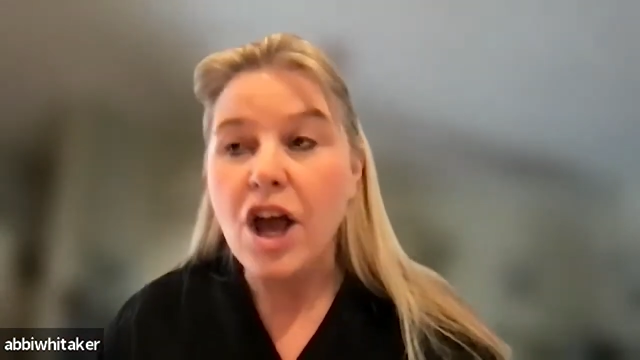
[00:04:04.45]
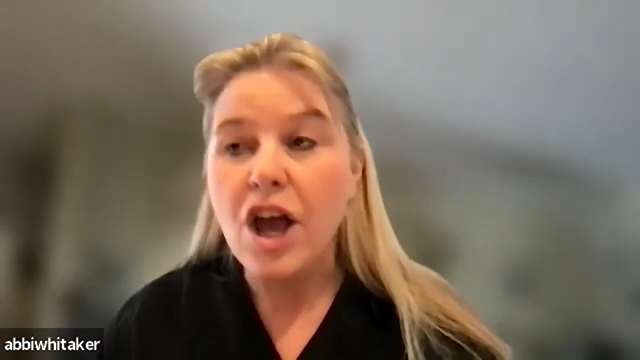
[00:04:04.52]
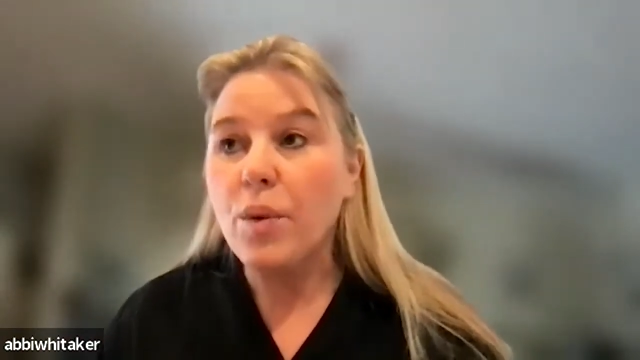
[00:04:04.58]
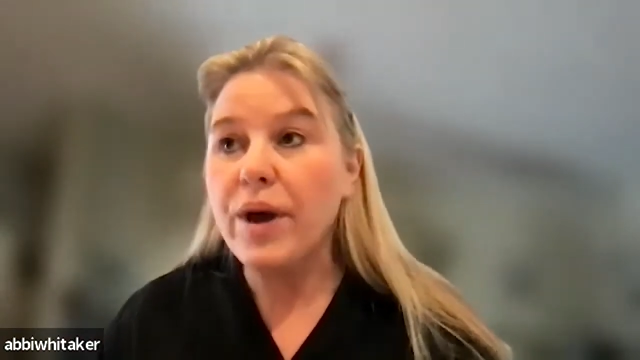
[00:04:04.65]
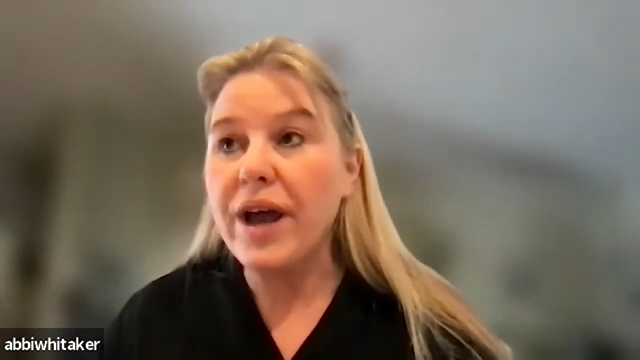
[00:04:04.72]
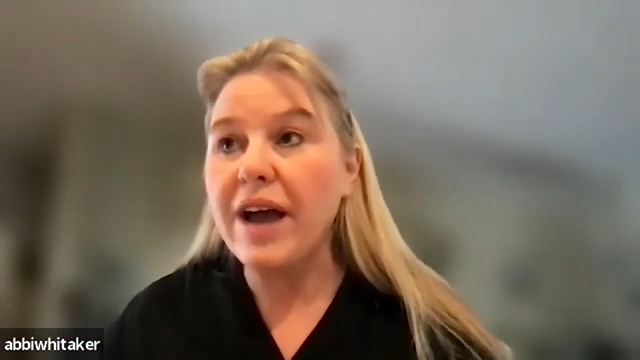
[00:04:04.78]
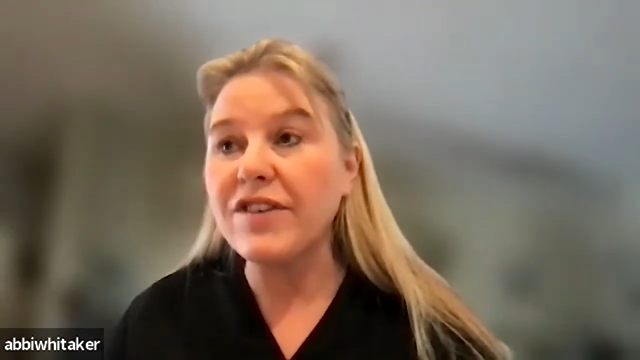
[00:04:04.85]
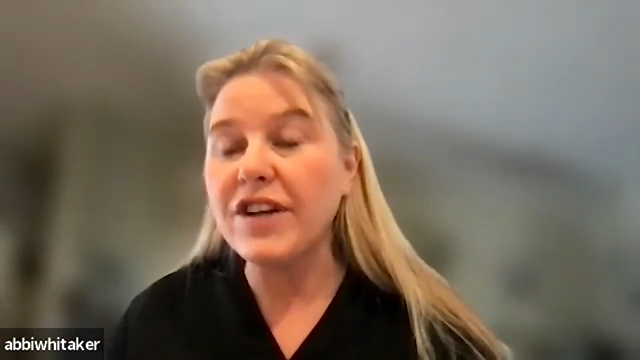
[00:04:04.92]

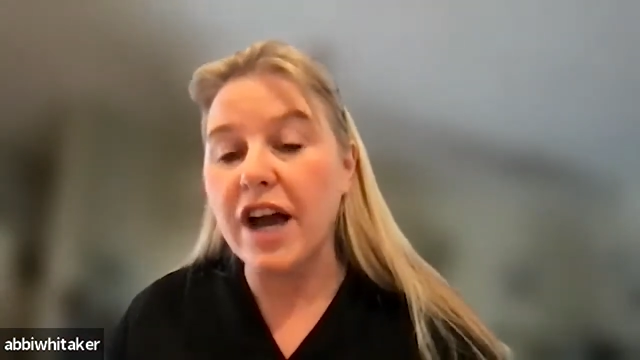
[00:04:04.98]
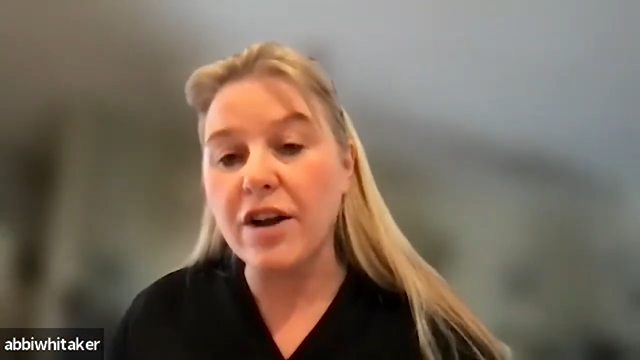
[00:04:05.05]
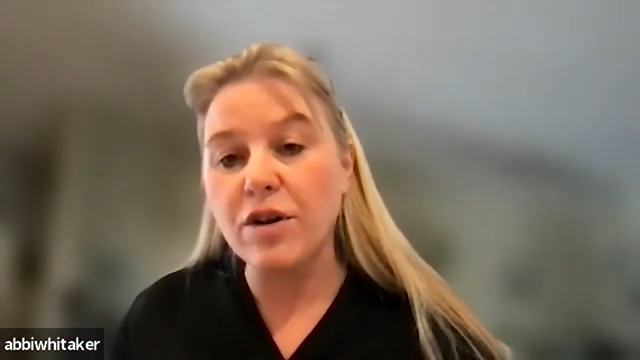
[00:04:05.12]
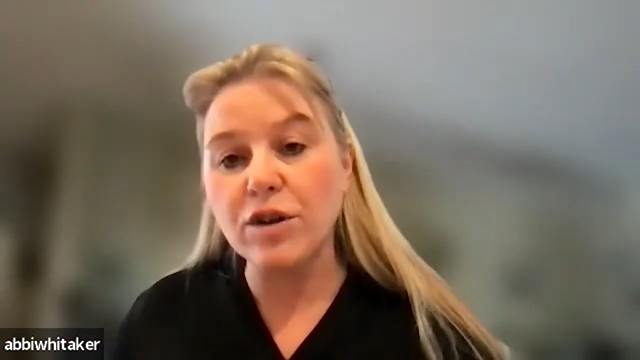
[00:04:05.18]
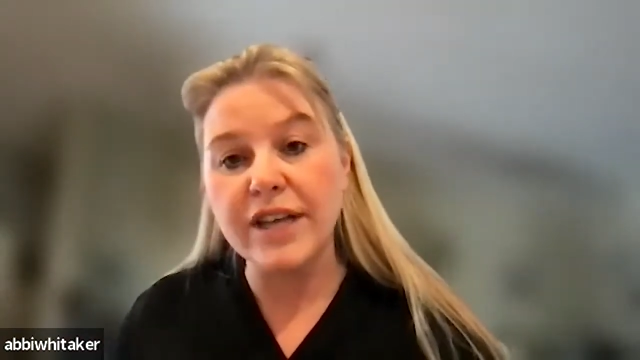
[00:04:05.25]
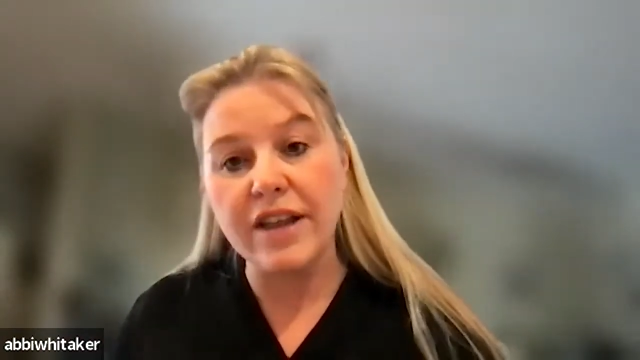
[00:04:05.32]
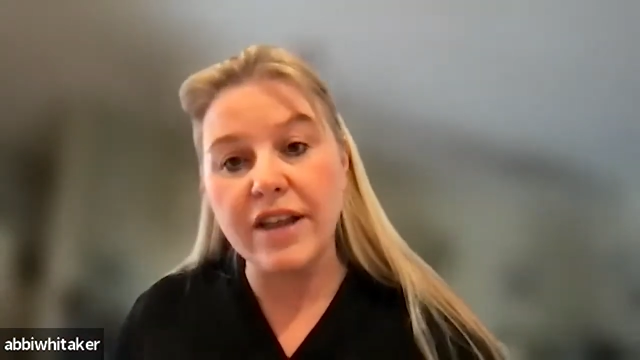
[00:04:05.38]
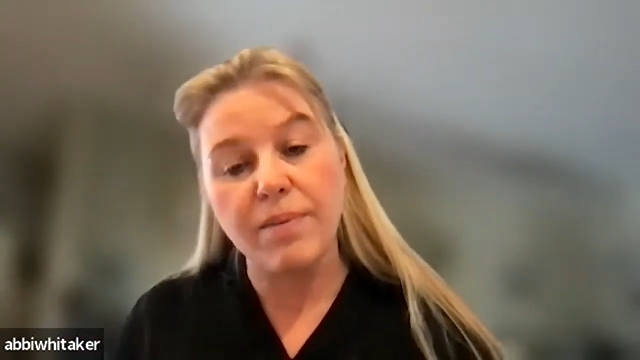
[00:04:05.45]
we have to
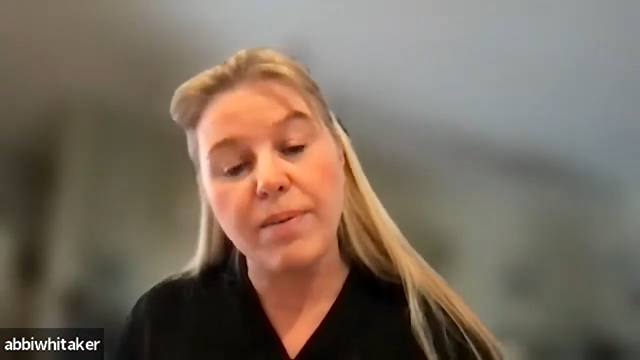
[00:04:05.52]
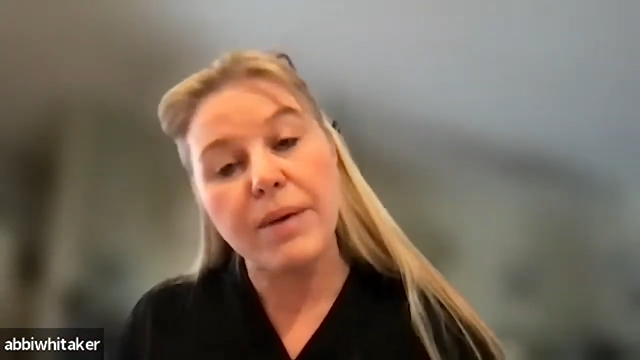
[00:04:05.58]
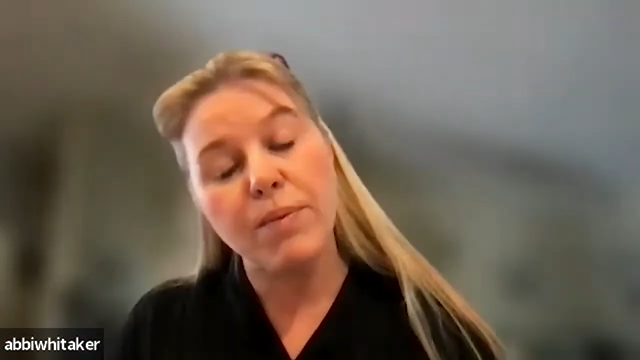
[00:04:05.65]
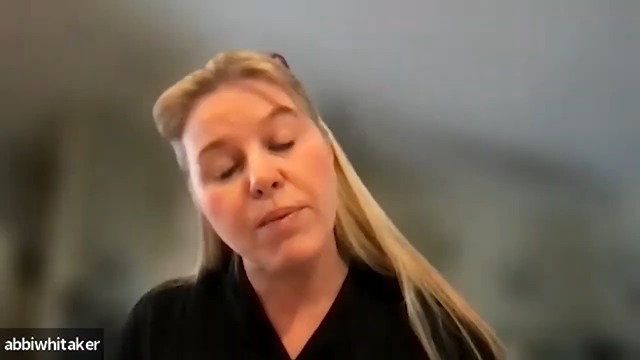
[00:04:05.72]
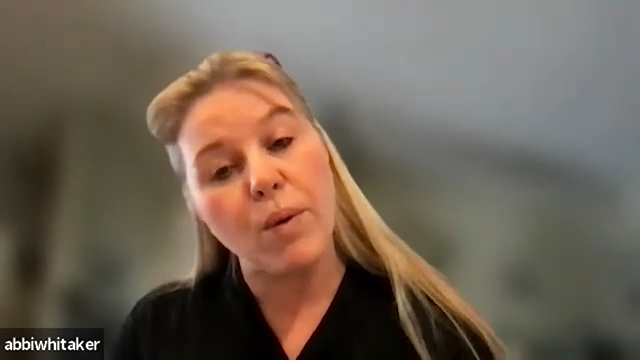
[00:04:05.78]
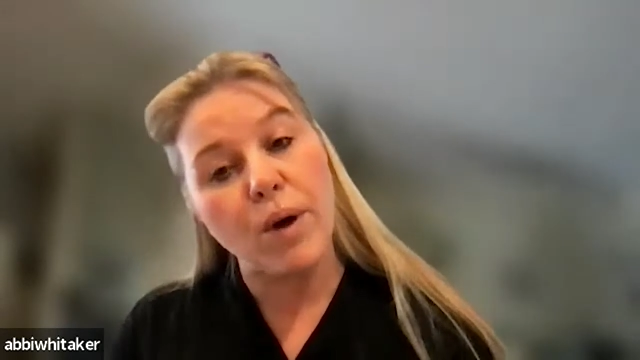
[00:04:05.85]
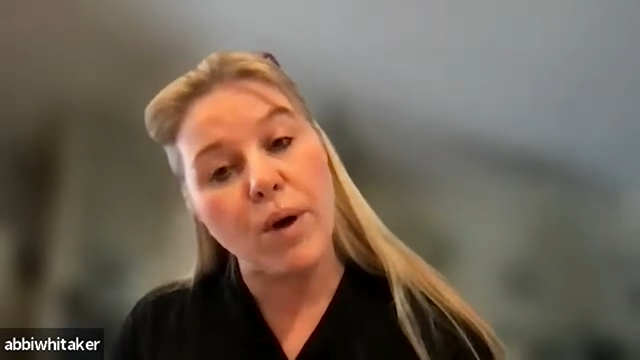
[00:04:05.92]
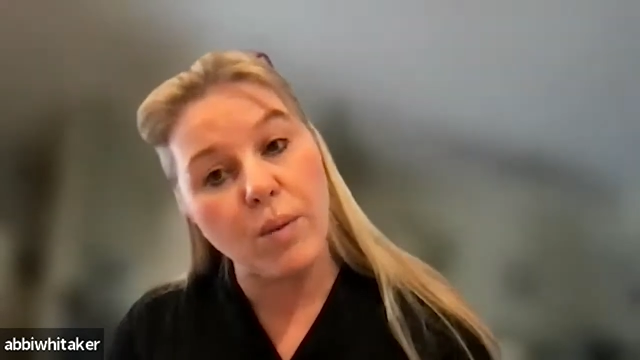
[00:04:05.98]
understand that
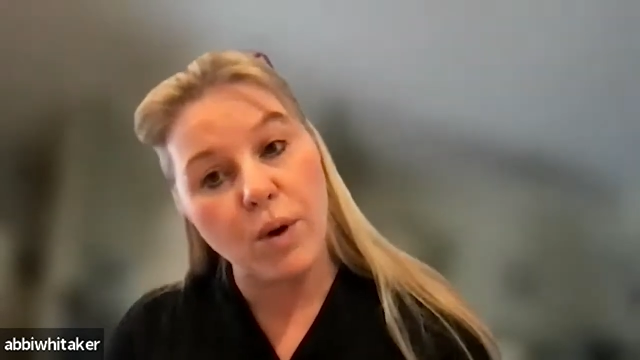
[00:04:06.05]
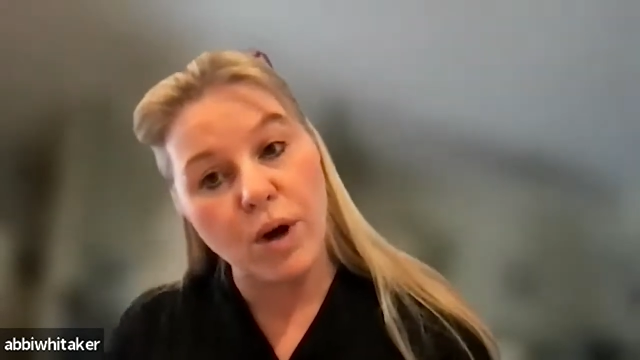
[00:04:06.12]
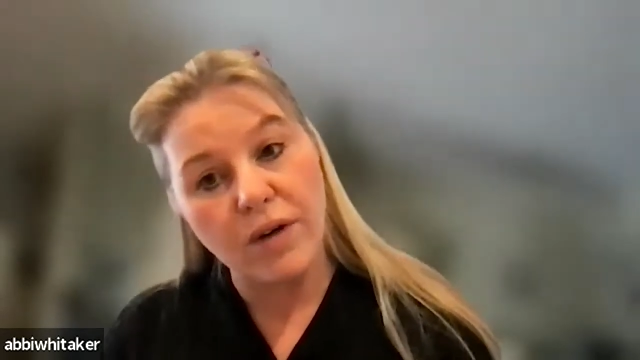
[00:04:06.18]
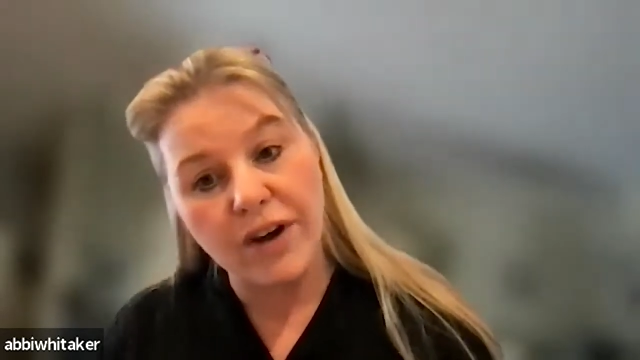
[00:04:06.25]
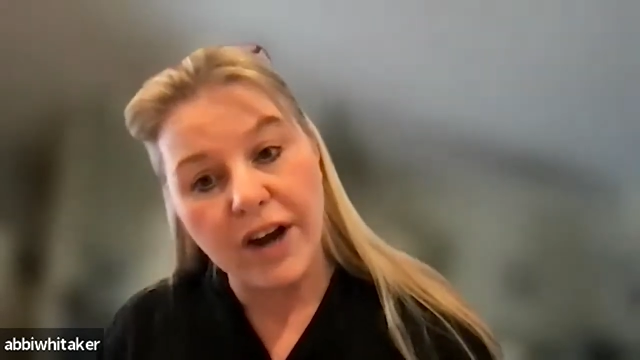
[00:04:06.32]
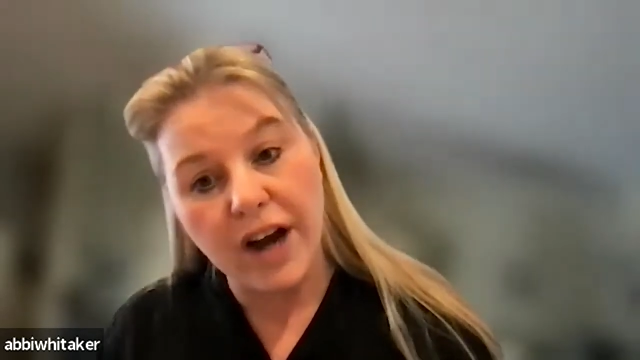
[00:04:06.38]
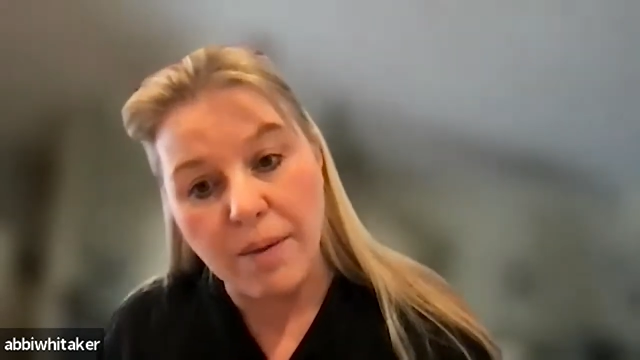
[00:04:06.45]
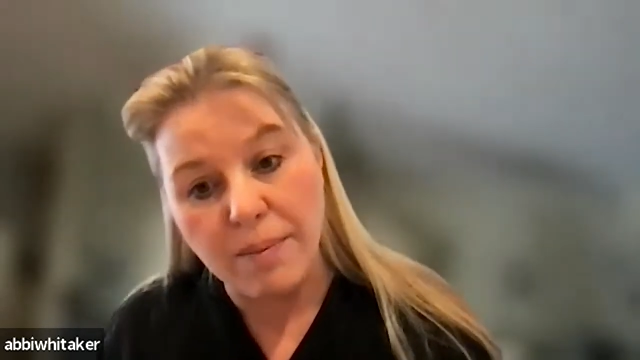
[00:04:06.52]
people want to work for
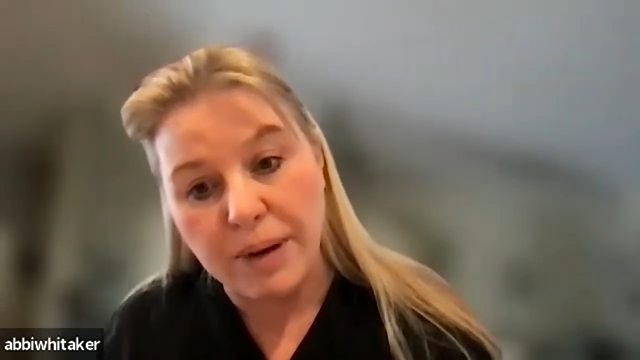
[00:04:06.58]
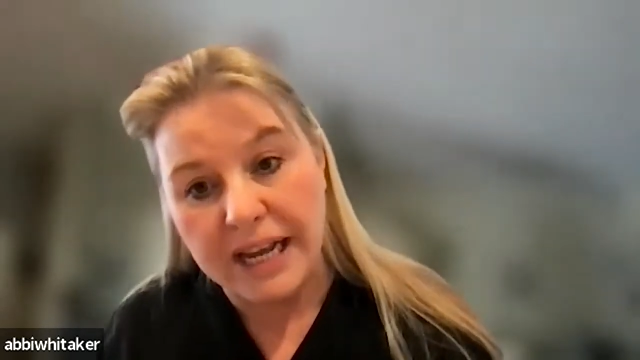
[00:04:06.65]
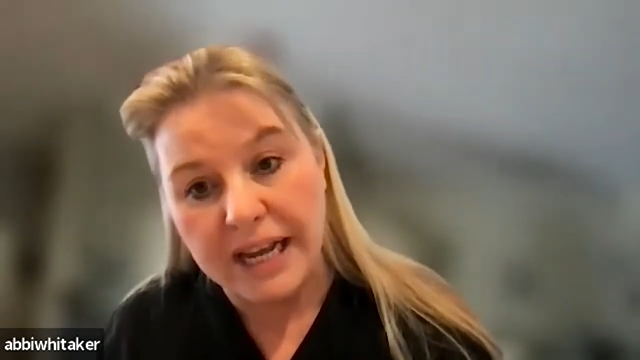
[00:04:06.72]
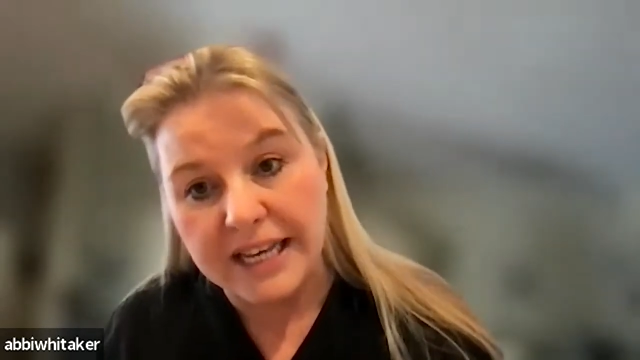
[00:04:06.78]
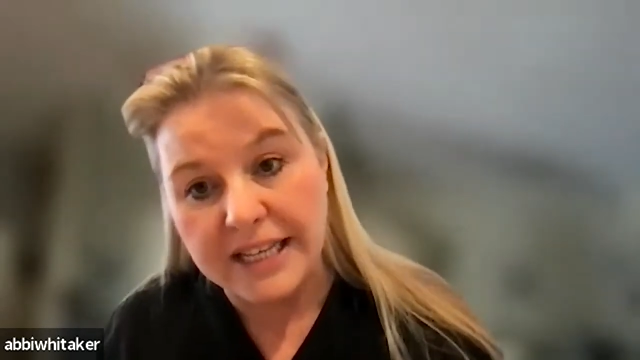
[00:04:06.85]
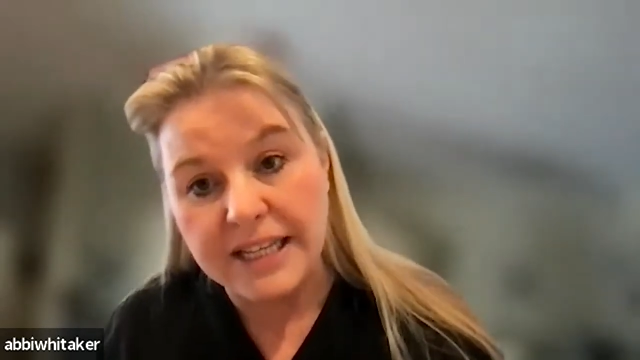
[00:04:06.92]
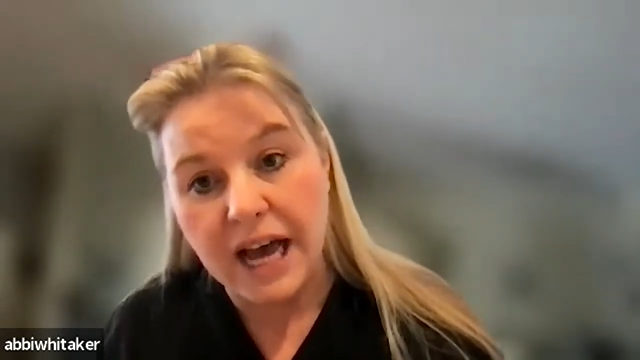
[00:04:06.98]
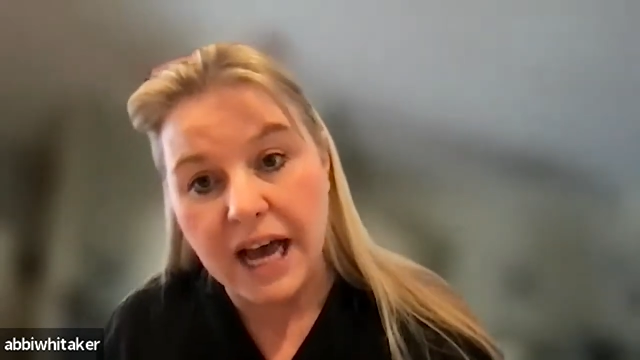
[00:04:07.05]
companies